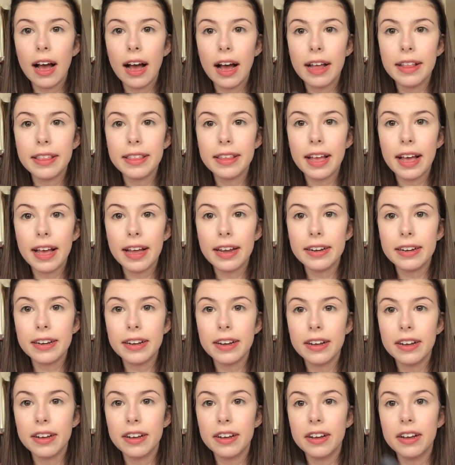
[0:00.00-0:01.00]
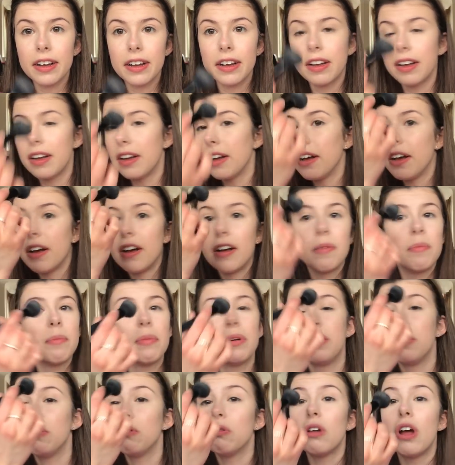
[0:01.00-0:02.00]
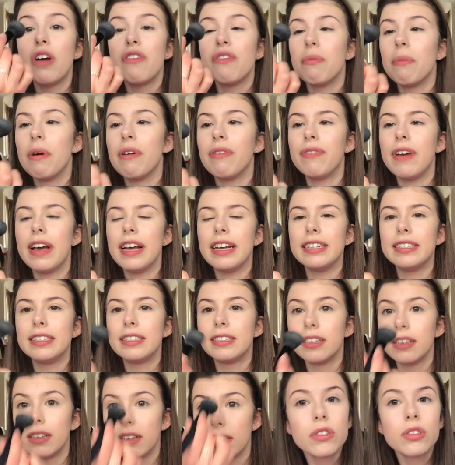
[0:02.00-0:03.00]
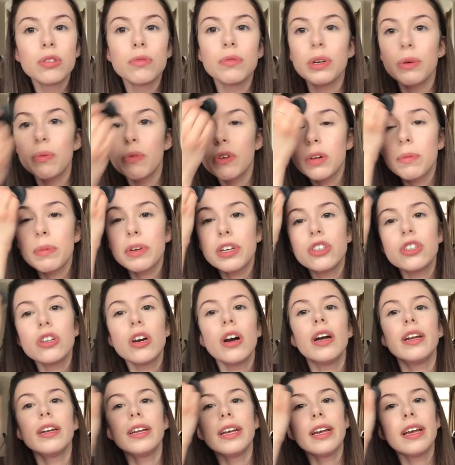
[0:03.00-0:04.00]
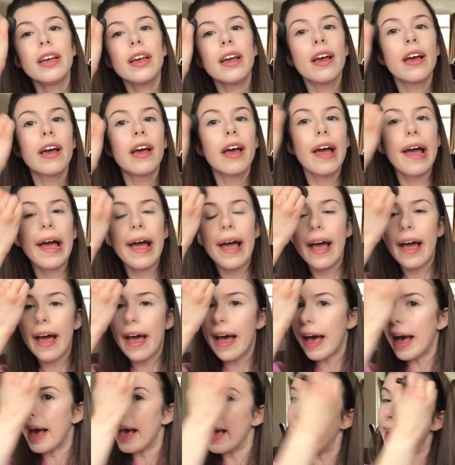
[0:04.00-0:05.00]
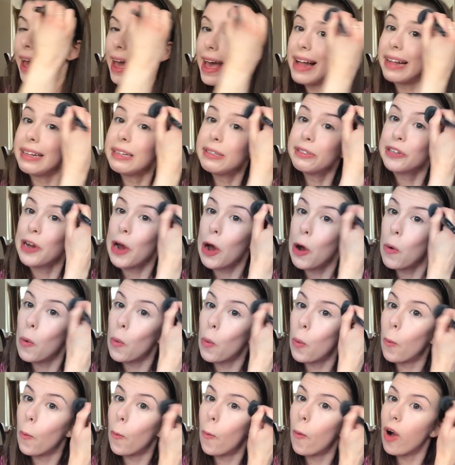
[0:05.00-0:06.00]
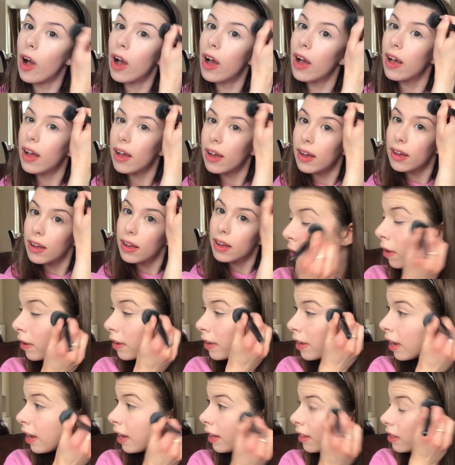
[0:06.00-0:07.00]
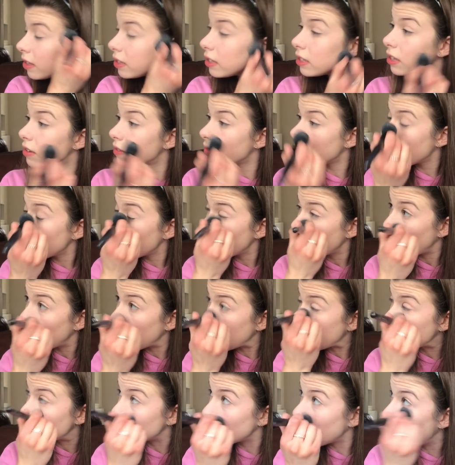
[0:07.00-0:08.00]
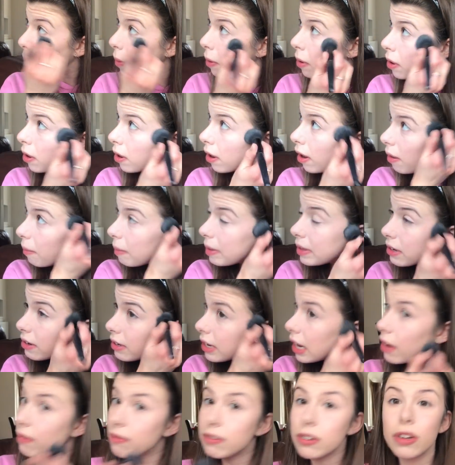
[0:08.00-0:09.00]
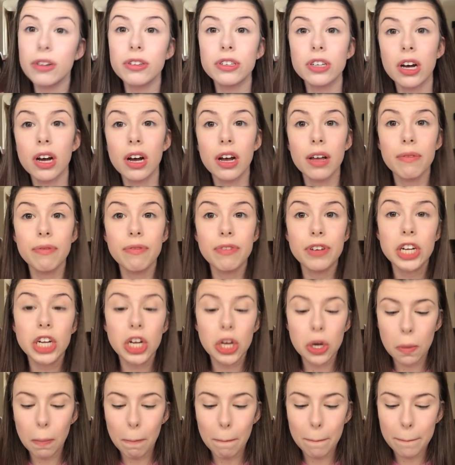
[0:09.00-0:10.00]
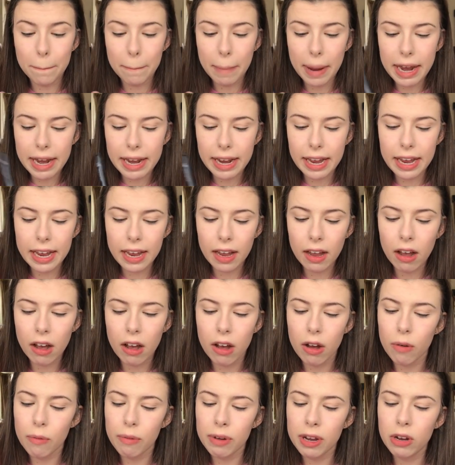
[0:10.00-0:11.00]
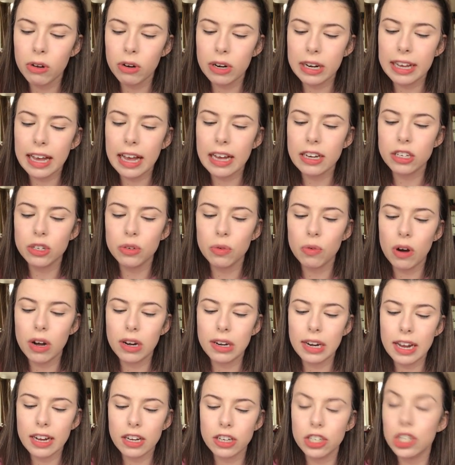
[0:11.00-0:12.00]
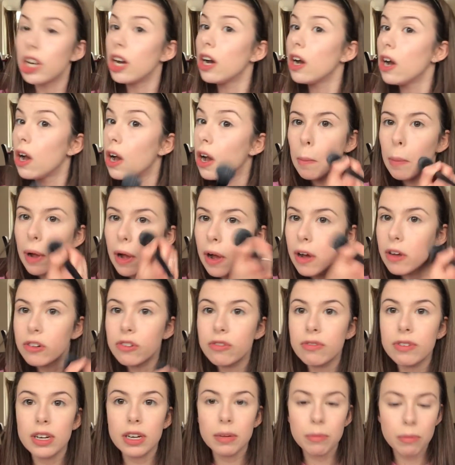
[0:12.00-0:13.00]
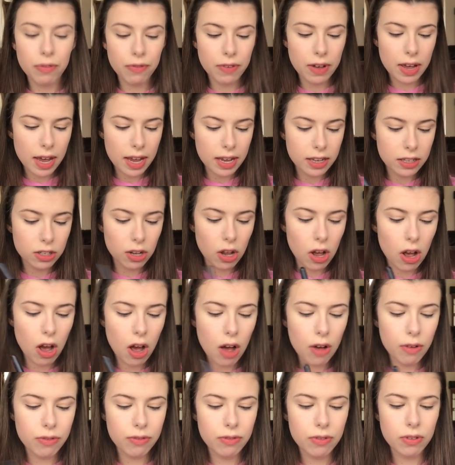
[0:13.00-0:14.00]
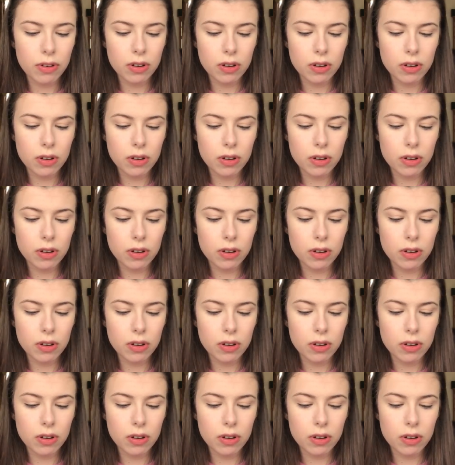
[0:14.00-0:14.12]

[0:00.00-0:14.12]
and then put it all over my face. Do we want to be shiny? Hell no! Again, this is a very quick job. We don't have no time for no baking. We've got to get to our lecture. Powdering face off.